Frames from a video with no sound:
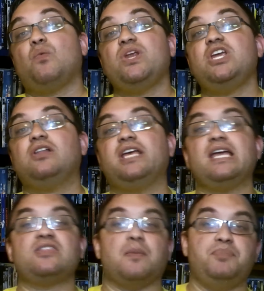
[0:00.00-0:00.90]
When you're
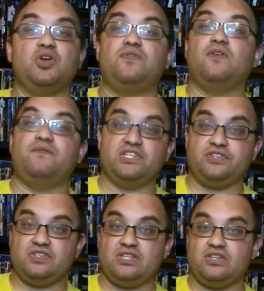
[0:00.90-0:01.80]
looking at the beautiful
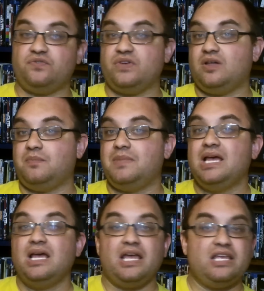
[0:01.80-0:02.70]
vistas in this film,
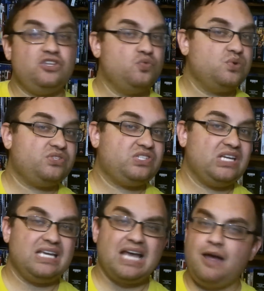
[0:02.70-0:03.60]
you will
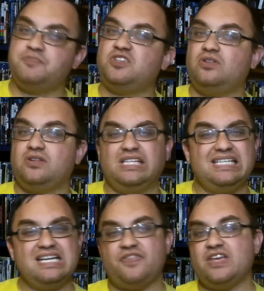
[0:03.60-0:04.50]
see absolutely
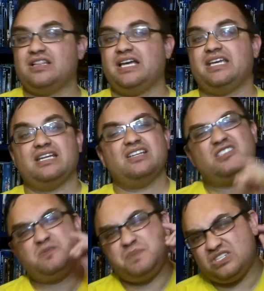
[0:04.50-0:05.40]
nothing like it.
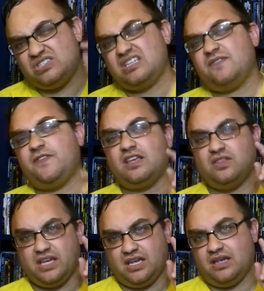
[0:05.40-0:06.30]

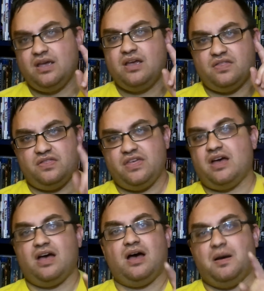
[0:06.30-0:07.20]
Specifically,
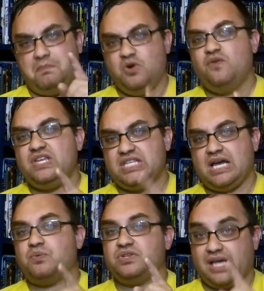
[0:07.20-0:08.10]
the movie
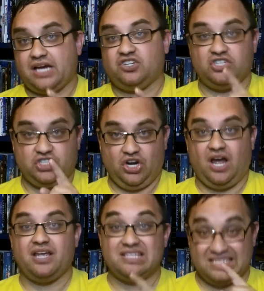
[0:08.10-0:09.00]
that was actually
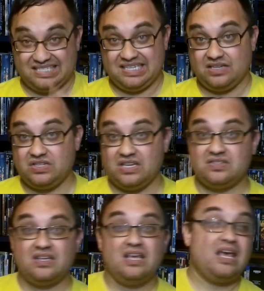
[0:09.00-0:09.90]
shot in the 60s.